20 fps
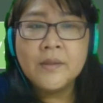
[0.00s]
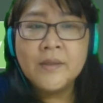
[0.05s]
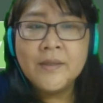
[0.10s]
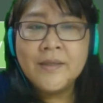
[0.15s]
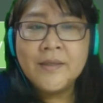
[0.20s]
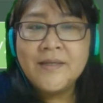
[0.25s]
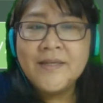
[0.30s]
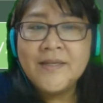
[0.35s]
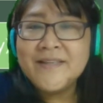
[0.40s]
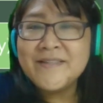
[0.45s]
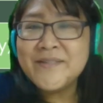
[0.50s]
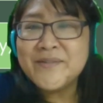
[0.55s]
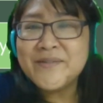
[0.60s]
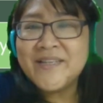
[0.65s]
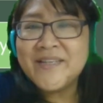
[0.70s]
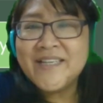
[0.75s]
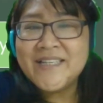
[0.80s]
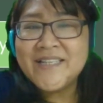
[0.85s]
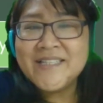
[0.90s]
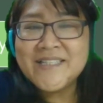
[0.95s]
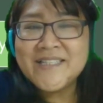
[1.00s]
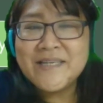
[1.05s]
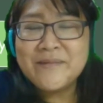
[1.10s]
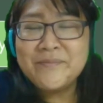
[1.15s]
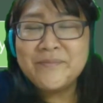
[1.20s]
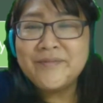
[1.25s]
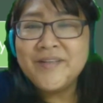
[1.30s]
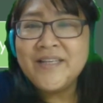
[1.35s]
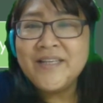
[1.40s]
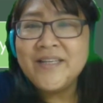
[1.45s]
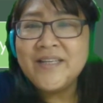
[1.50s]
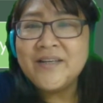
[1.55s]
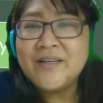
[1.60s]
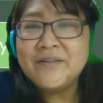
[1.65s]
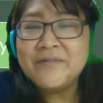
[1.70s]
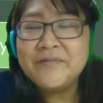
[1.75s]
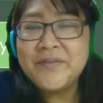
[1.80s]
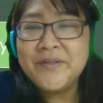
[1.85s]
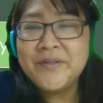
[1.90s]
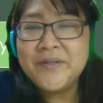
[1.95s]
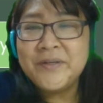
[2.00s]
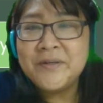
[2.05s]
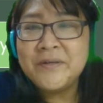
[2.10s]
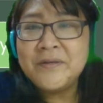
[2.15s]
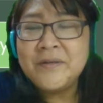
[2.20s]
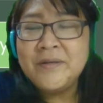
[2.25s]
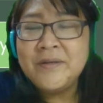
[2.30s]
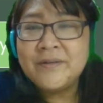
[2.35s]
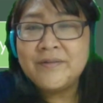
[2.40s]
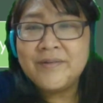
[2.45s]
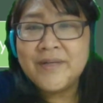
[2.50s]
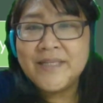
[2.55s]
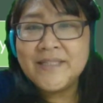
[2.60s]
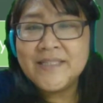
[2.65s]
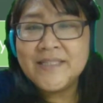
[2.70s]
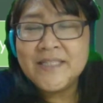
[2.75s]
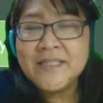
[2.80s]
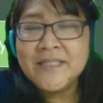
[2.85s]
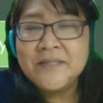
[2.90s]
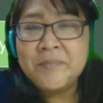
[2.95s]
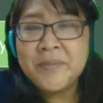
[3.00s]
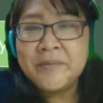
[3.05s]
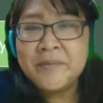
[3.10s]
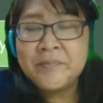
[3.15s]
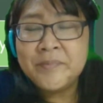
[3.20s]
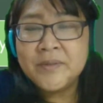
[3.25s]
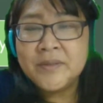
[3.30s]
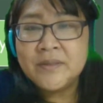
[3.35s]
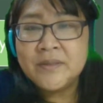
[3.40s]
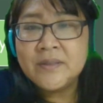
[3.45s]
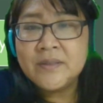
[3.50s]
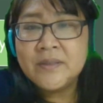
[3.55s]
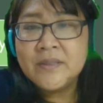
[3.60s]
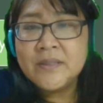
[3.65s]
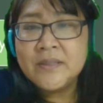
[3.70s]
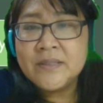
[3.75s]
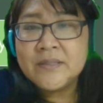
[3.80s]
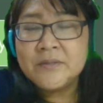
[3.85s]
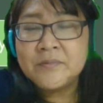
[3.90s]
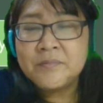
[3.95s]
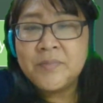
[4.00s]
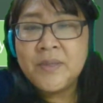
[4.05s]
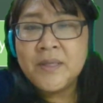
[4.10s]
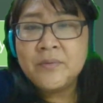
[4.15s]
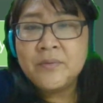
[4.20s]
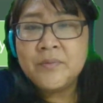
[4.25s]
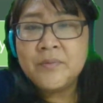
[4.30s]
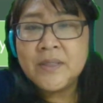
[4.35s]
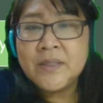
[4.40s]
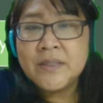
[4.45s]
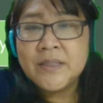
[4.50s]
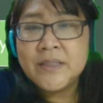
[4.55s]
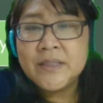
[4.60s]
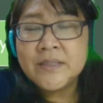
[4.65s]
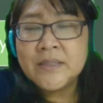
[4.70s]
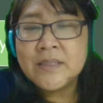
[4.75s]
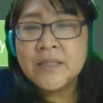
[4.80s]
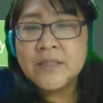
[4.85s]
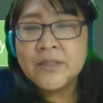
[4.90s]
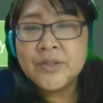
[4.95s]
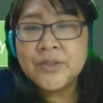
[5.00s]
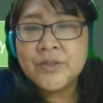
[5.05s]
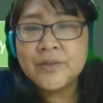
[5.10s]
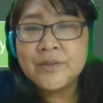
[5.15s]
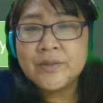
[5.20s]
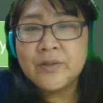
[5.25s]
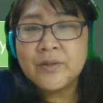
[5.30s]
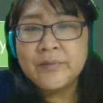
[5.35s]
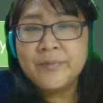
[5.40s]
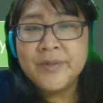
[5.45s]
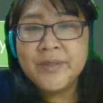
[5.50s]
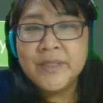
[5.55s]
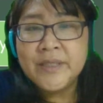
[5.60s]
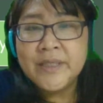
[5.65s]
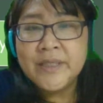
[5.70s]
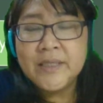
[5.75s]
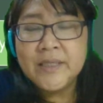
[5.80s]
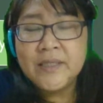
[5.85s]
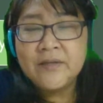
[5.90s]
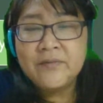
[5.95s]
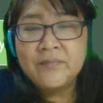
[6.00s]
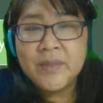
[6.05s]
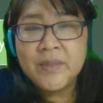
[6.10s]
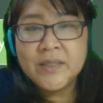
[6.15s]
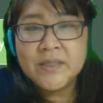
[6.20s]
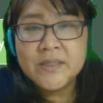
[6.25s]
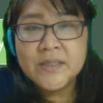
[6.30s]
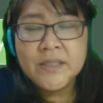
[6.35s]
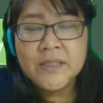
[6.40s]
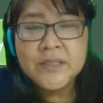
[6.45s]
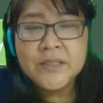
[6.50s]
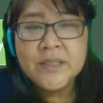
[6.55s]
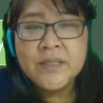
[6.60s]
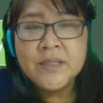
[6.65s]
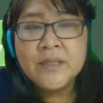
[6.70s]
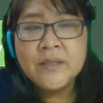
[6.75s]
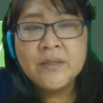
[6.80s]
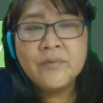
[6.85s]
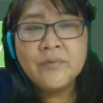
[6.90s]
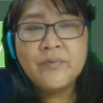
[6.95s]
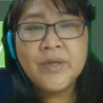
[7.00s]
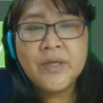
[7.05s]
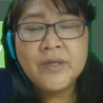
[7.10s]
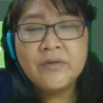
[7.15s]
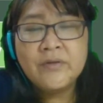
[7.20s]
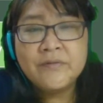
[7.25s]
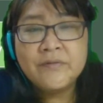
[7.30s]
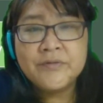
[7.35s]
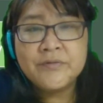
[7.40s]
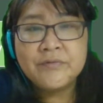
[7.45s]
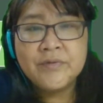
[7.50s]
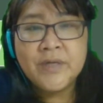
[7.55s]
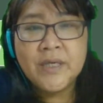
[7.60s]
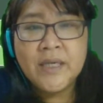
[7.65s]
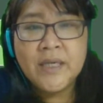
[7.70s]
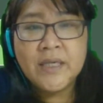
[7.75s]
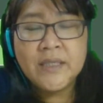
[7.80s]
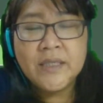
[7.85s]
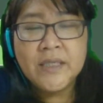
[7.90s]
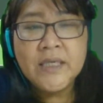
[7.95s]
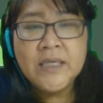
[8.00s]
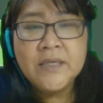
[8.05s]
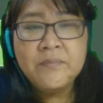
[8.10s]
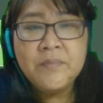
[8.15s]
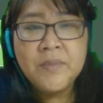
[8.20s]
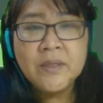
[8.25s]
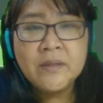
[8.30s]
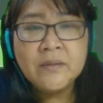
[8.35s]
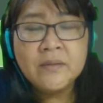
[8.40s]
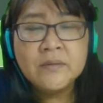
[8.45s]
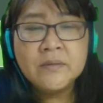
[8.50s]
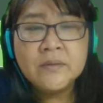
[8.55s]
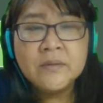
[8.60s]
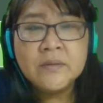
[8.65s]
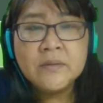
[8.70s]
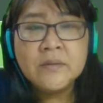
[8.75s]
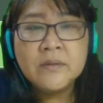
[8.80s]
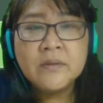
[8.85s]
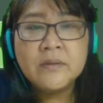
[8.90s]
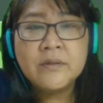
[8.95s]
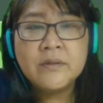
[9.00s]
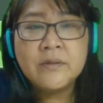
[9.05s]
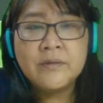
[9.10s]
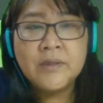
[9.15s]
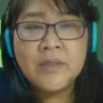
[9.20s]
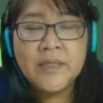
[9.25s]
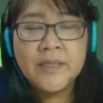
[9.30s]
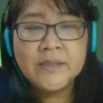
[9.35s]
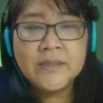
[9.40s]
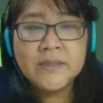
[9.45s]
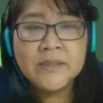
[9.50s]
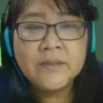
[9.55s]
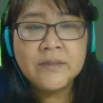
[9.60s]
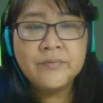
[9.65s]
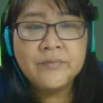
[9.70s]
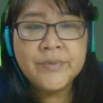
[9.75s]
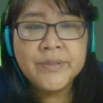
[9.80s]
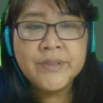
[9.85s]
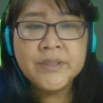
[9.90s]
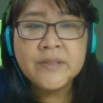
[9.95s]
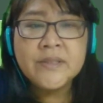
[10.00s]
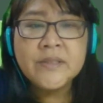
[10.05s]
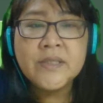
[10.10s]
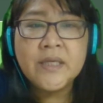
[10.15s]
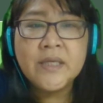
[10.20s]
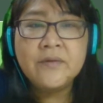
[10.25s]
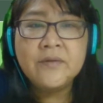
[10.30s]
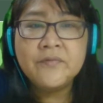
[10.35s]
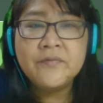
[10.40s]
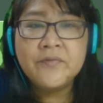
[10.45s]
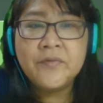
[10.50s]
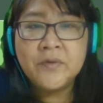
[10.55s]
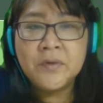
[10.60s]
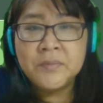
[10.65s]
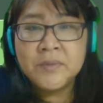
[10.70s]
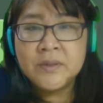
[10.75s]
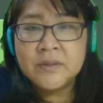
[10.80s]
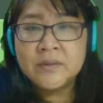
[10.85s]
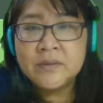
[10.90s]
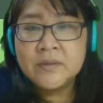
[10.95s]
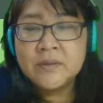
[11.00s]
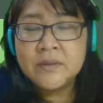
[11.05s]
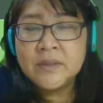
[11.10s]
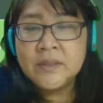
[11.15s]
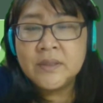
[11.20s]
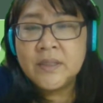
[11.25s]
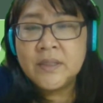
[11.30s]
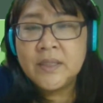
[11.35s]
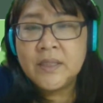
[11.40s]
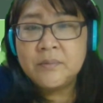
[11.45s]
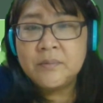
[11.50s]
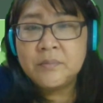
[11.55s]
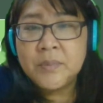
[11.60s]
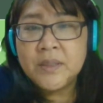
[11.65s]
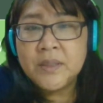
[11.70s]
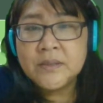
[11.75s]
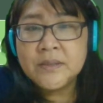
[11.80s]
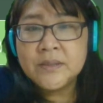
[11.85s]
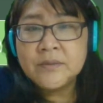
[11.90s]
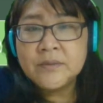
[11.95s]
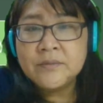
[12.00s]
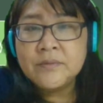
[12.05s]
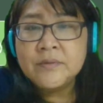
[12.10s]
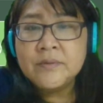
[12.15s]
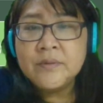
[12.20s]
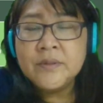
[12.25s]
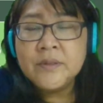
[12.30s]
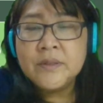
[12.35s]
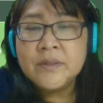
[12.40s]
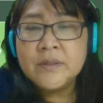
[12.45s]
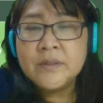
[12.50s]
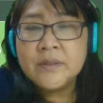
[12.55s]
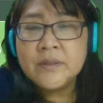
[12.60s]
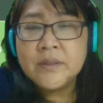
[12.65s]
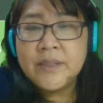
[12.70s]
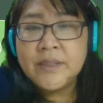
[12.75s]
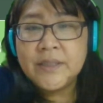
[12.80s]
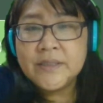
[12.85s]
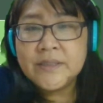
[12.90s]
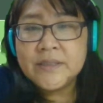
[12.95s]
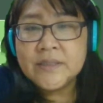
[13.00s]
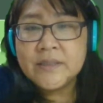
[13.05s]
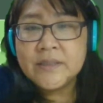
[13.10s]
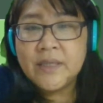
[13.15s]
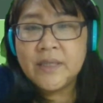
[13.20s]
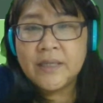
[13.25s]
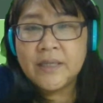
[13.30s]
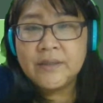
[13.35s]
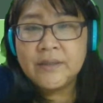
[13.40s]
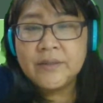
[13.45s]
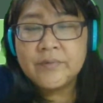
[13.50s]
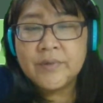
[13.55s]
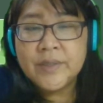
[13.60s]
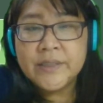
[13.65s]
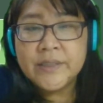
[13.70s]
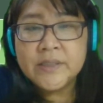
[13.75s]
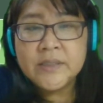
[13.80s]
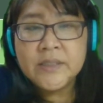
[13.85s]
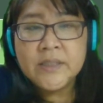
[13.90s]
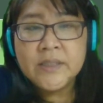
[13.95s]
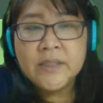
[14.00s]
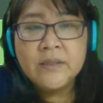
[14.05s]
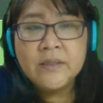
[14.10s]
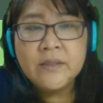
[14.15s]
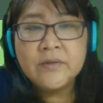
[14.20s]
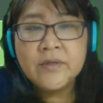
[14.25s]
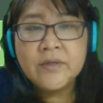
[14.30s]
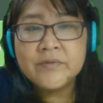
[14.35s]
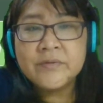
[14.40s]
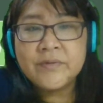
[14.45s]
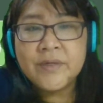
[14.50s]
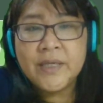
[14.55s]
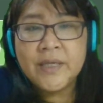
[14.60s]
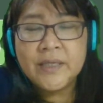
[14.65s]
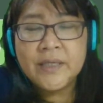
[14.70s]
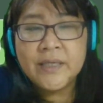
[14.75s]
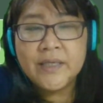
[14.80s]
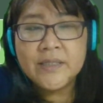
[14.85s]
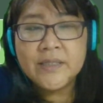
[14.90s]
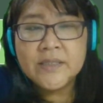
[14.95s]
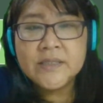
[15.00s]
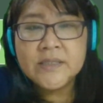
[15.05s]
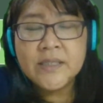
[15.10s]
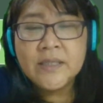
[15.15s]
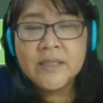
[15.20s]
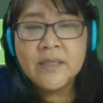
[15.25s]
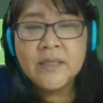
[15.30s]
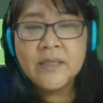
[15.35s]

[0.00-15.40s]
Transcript: Let's look at the summary of your writing paper. So part 1 is short communicative message, where you have to write an email or a letter which is informal. And part 2, it is guided writing. You have to write an essay.